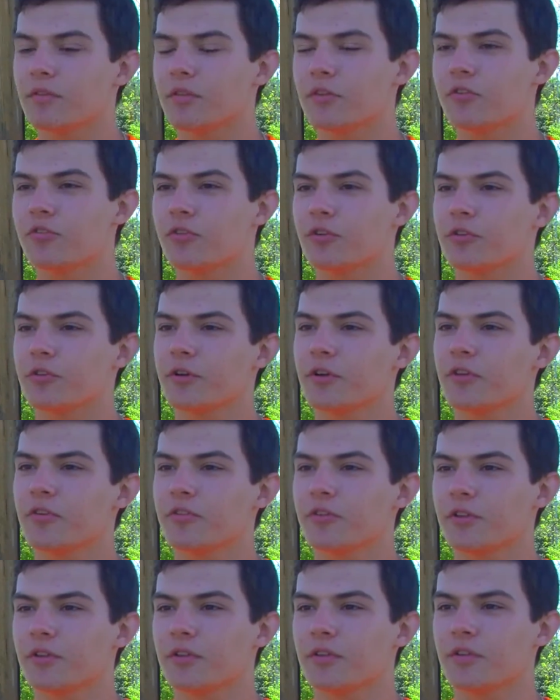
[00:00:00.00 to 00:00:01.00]
This
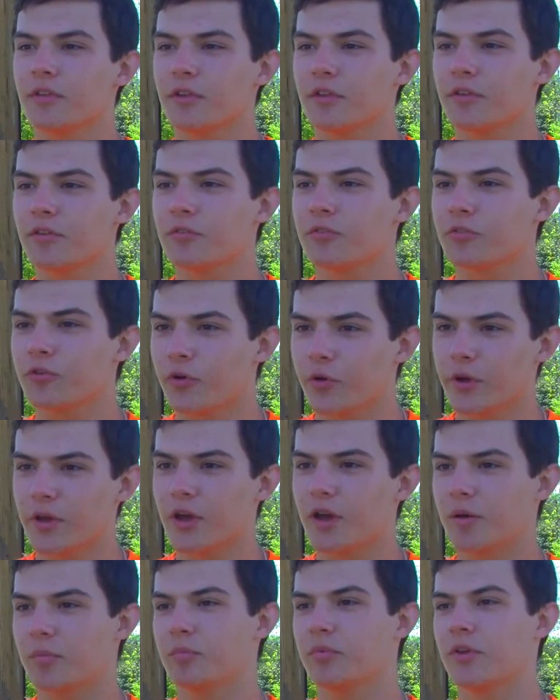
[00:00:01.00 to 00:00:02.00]
generation is
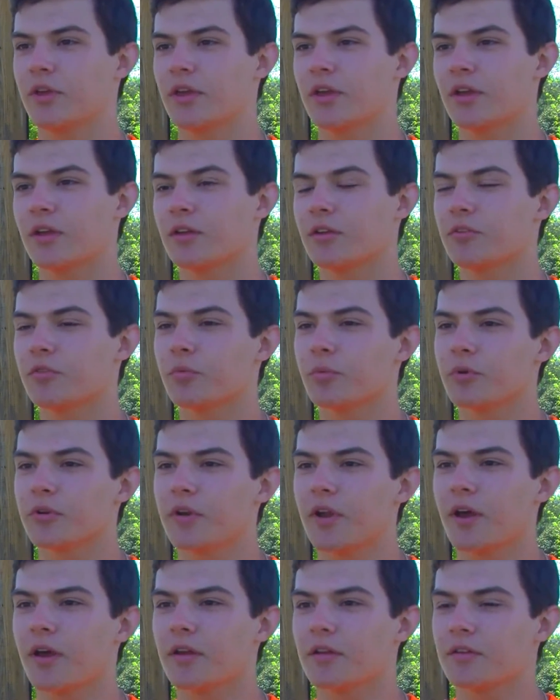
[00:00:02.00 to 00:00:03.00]
growing up, and we're
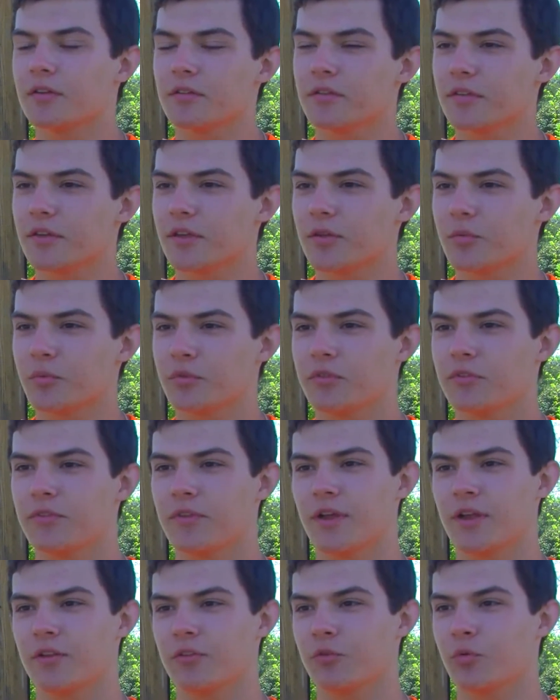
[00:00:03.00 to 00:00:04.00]
not content with the
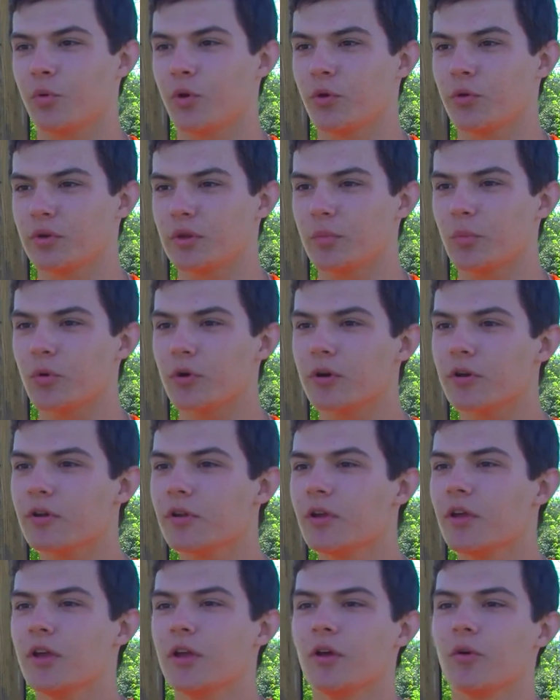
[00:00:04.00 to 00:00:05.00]
status quo
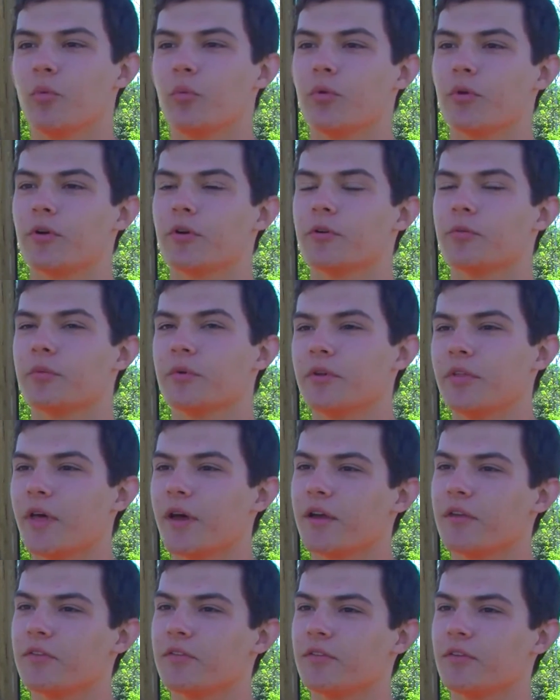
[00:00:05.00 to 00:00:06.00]
anymore. We're
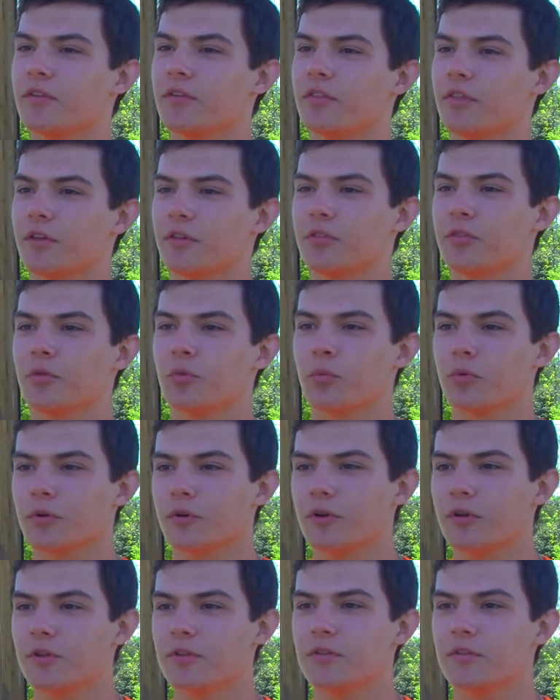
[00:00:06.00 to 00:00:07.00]
realizing that the
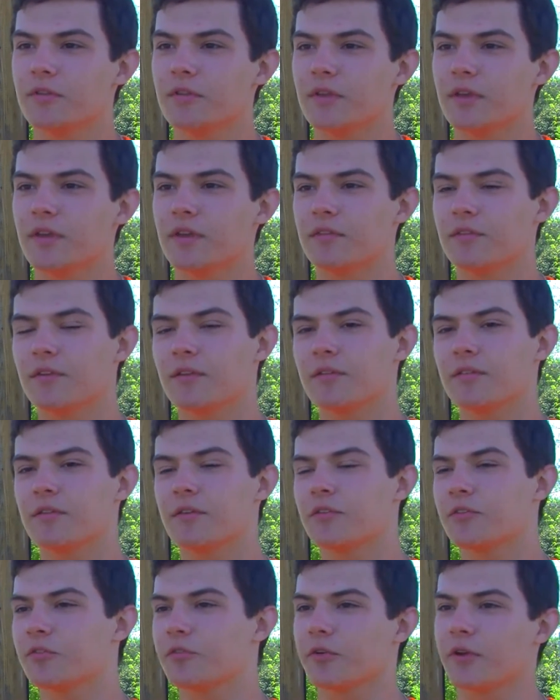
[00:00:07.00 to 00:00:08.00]
world
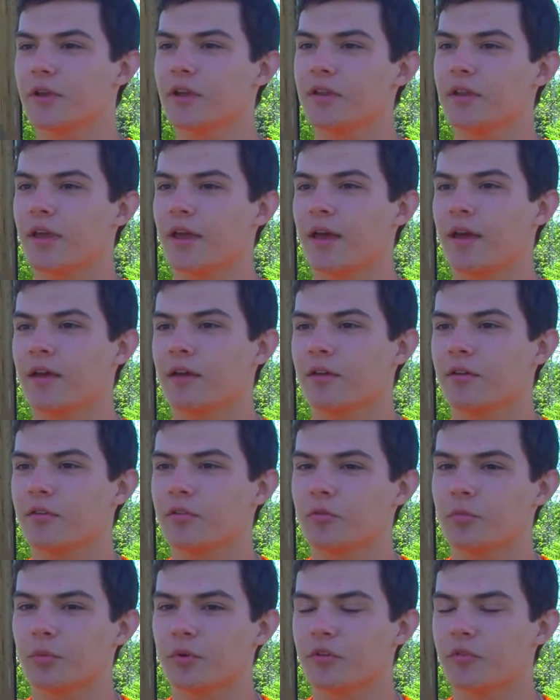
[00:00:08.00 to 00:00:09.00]
isn't as great
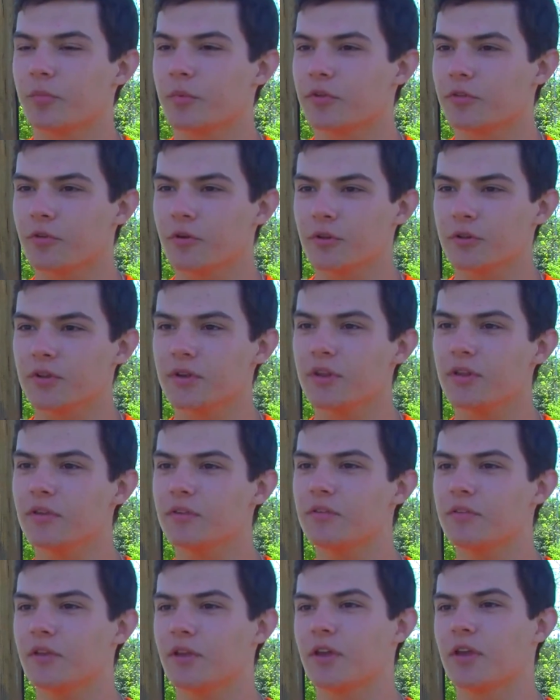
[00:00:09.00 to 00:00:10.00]
as we've been told it
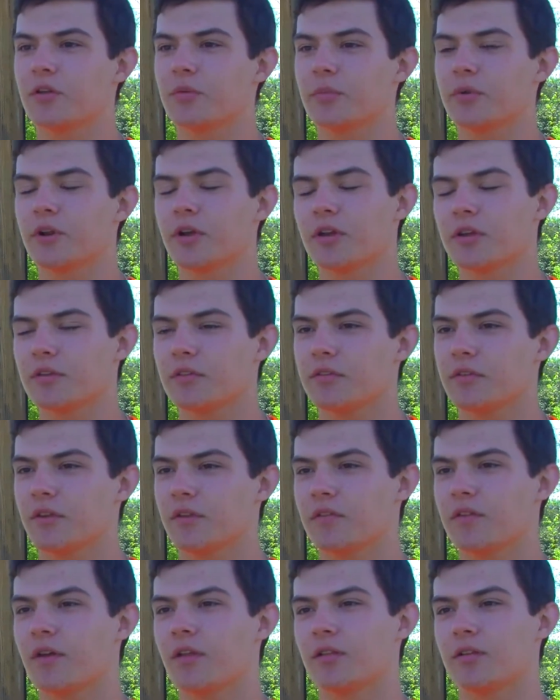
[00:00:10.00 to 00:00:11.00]
is, and we're not going to
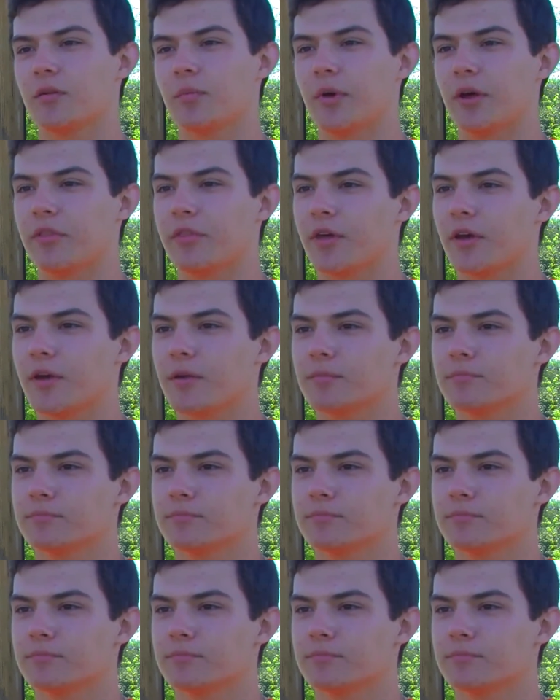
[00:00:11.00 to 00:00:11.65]
stay silent about that.